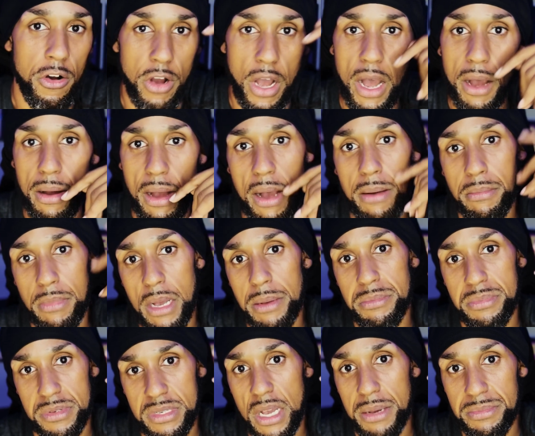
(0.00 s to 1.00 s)

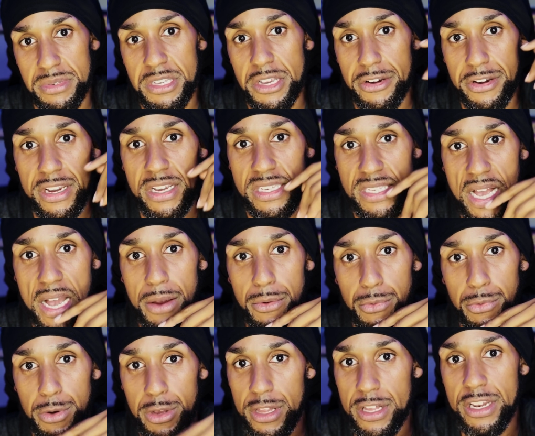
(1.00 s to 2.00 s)
I'm serious. I
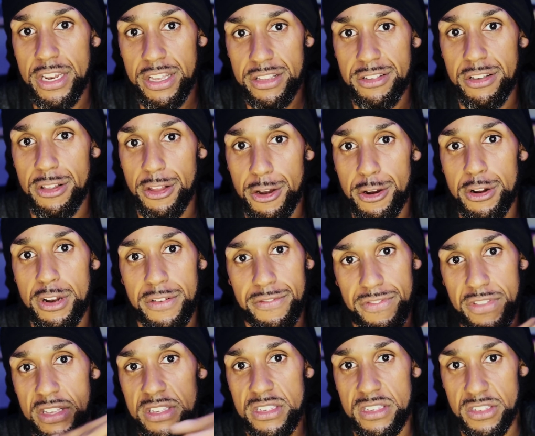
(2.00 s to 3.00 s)
really need to learn if
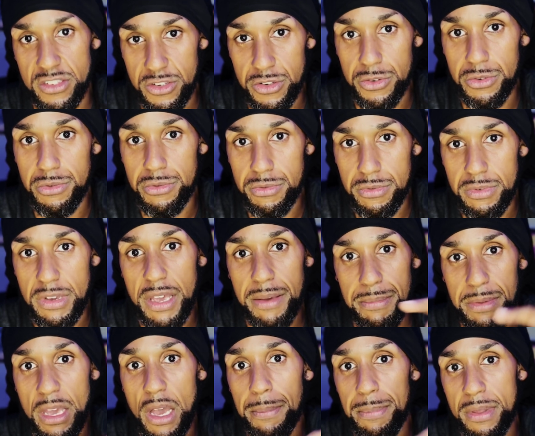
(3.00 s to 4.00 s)
this is you. Hit
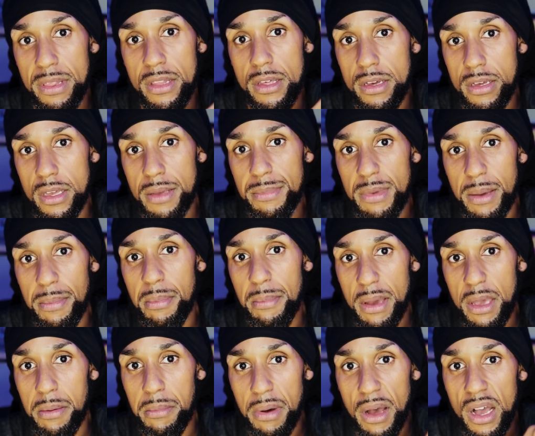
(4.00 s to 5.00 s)
me up in my
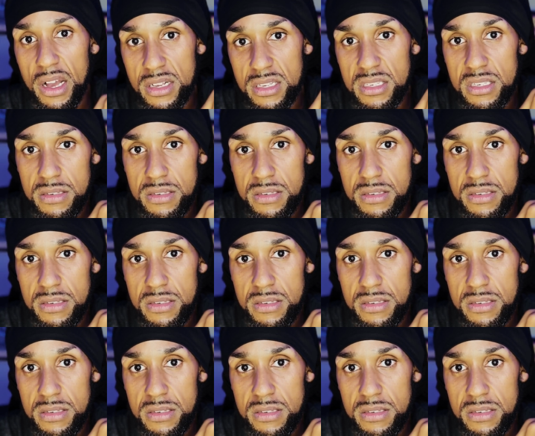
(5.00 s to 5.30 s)
inbox.